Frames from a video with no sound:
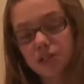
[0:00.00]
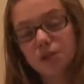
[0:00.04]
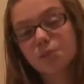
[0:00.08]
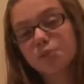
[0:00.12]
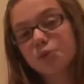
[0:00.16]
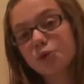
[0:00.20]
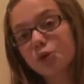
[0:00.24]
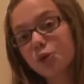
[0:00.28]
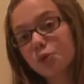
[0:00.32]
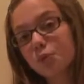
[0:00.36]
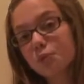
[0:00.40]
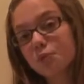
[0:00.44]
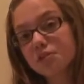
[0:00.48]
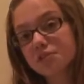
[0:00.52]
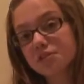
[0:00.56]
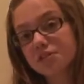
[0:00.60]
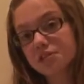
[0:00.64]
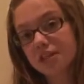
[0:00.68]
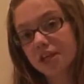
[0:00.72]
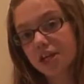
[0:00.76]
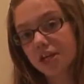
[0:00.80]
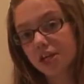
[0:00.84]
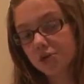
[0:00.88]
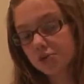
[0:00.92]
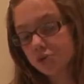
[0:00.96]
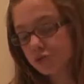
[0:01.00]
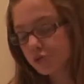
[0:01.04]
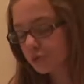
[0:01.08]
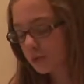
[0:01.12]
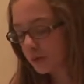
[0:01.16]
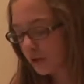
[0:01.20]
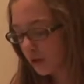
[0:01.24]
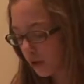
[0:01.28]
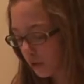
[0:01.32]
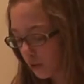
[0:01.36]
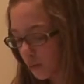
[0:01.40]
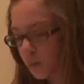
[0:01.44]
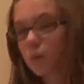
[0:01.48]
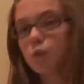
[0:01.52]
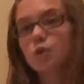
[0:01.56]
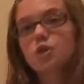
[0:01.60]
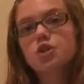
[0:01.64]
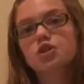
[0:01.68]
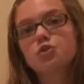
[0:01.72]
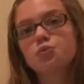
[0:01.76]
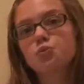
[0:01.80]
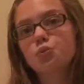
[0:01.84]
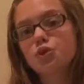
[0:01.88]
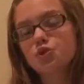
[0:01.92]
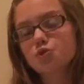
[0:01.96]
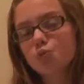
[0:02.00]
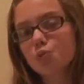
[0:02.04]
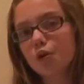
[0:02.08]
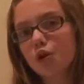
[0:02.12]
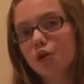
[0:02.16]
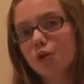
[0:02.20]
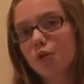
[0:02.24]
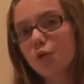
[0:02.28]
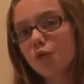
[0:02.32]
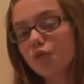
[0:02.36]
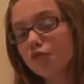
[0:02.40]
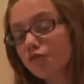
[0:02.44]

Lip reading: the pupal stage, which was what